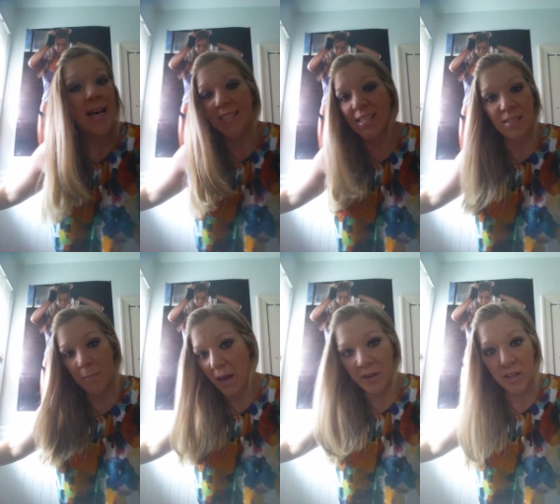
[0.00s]
It doesn't
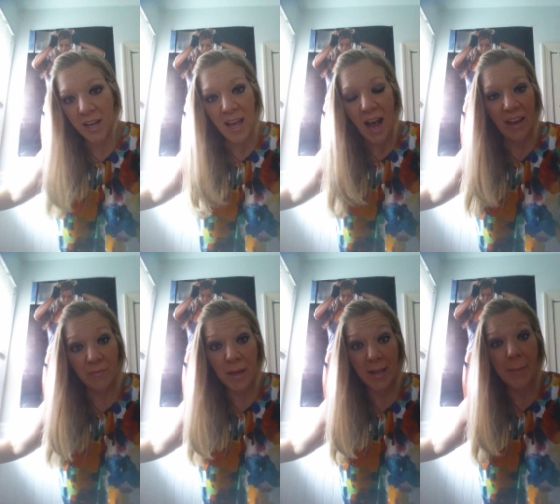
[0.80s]
matter.
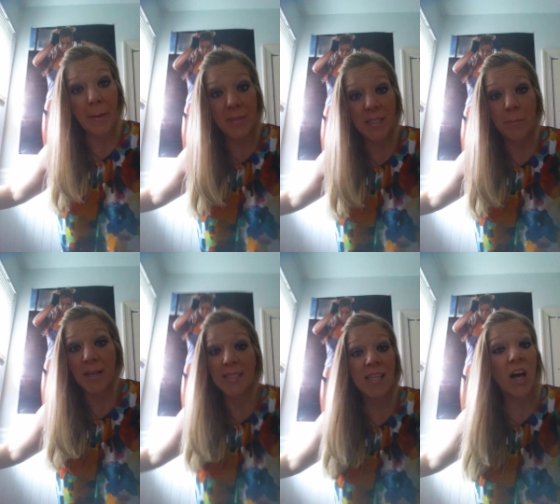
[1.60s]
I've made a commitment to
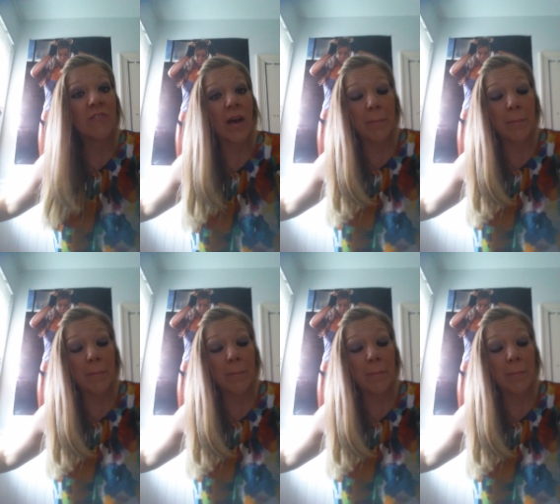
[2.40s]
myself.